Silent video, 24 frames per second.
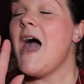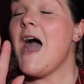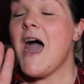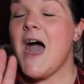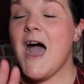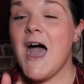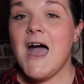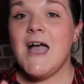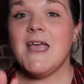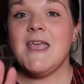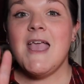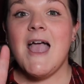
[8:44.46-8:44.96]

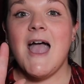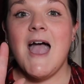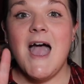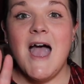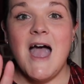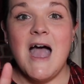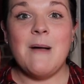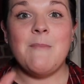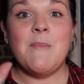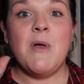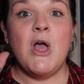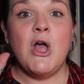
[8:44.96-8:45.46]
I
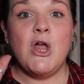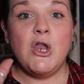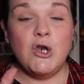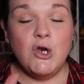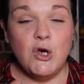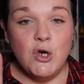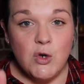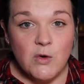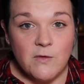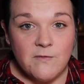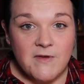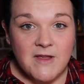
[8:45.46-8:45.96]
am
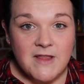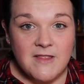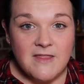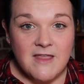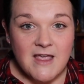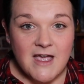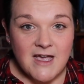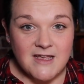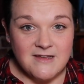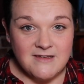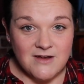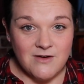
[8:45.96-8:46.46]
loving
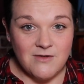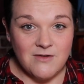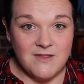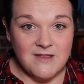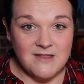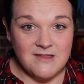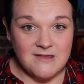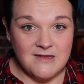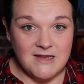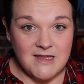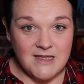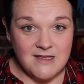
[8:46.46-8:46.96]
the idea of
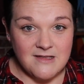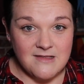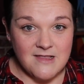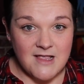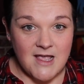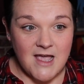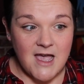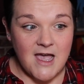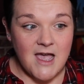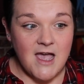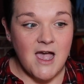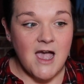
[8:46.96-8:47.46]
this tea
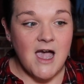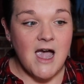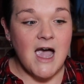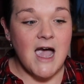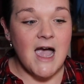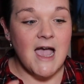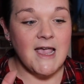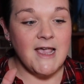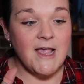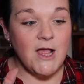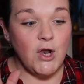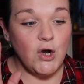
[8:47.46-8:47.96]
set.
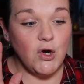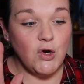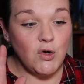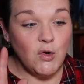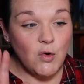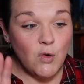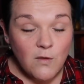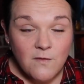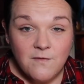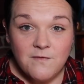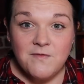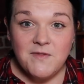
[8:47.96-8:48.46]
I
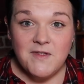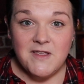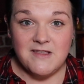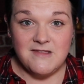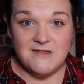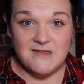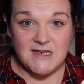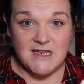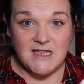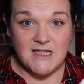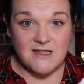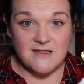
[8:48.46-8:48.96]
love
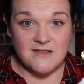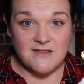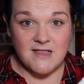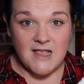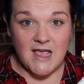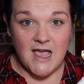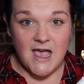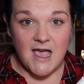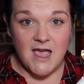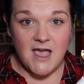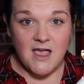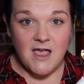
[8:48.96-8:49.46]
this tea
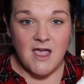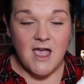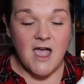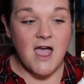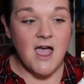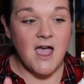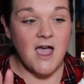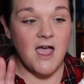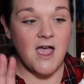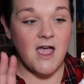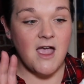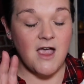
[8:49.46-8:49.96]
set.
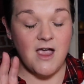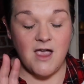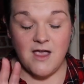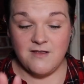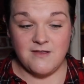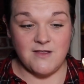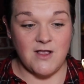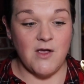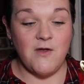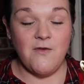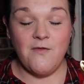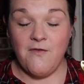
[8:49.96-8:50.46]

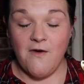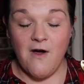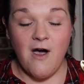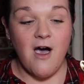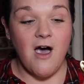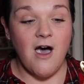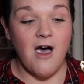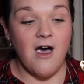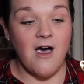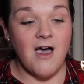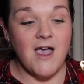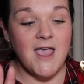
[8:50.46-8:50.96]
So
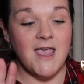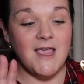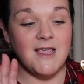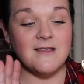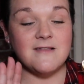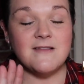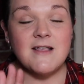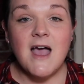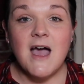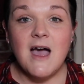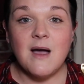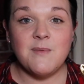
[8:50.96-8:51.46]
far,
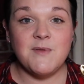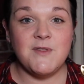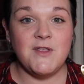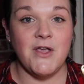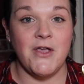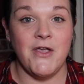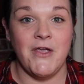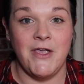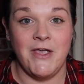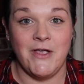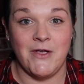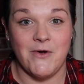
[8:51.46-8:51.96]
it's
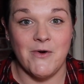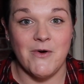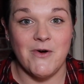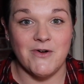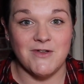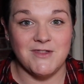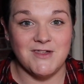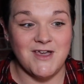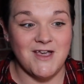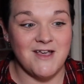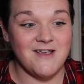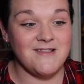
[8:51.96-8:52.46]
absolutely
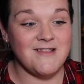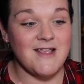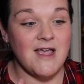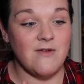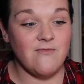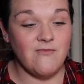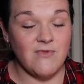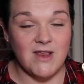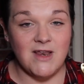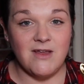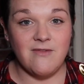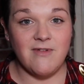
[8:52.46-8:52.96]
gorgeous. I
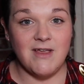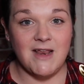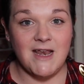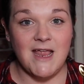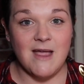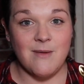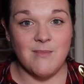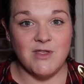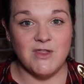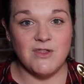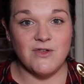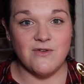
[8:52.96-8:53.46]
really, really
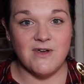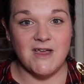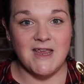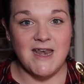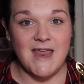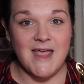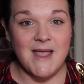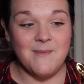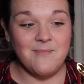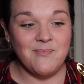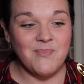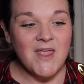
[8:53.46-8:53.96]
am enjoying
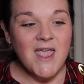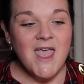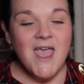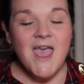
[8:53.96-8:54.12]
it.